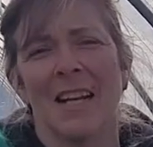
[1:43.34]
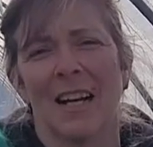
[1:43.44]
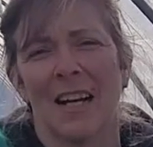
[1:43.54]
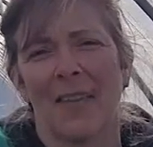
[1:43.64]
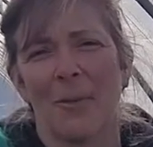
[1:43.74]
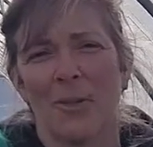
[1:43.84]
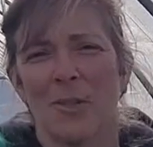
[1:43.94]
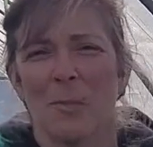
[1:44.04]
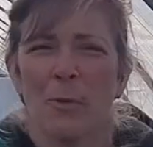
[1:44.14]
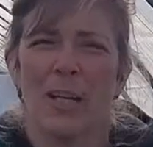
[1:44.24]
uh, which
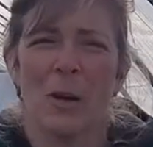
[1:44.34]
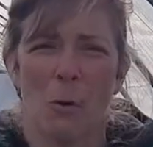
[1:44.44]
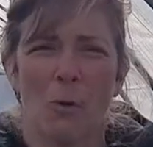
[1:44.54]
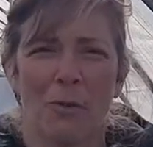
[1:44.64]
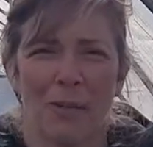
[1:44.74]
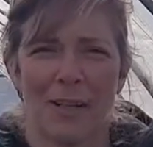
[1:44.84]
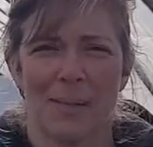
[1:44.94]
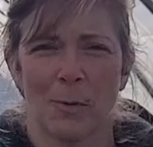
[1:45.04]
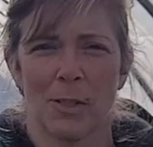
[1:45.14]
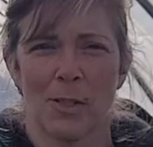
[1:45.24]
is pretty cold for
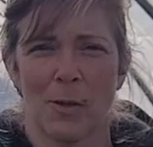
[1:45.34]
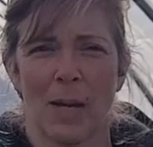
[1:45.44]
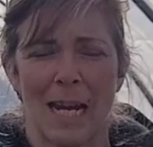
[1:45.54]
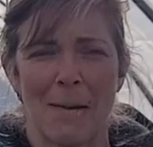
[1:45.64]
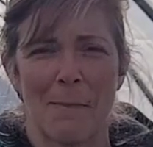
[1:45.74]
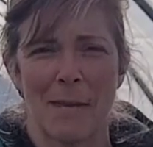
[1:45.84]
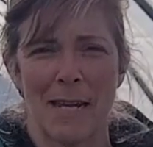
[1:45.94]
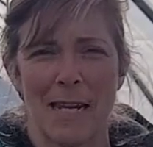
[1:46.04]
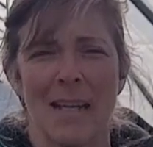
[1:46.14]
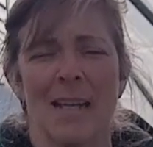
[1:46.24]
us. We're a zone
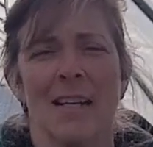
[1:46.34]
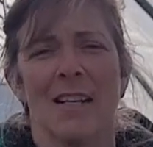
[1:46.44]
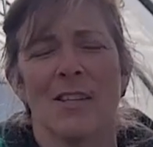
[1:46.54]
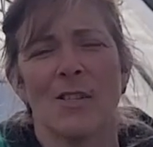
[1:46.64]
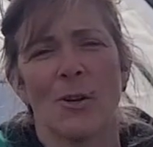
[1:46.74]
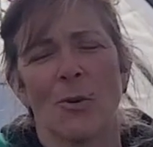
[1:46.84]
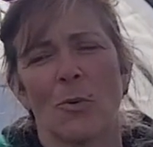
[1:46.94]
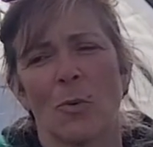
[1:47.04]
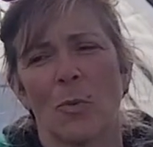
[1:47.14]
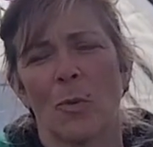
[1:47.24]
8B.
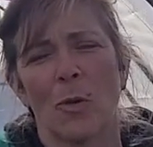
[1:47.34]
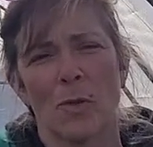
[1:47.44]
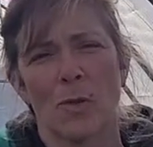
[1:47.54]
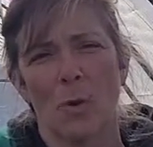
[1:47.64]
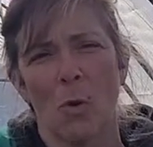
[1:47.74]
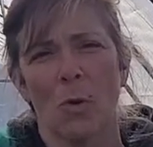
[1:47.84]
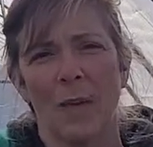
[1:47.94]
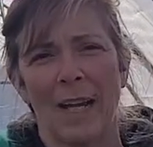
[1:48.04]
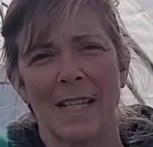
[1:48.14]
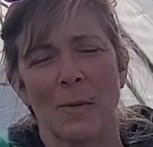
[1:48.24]
So those cold
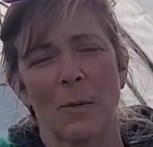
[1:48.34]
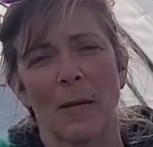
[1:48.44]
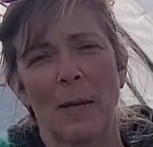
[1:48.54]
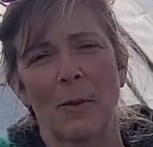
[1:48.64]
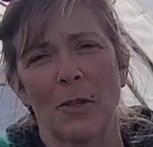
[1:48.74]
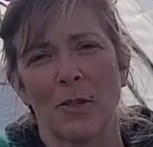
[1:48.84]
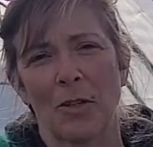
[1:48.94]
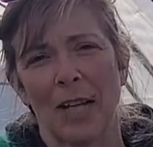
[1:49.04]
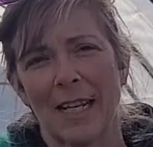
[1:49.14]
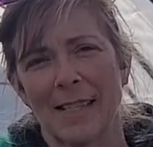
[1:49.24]
nights, we were able to
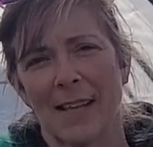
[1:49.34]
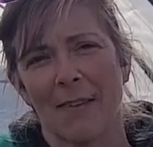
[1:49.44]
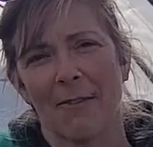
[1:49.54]
utilize a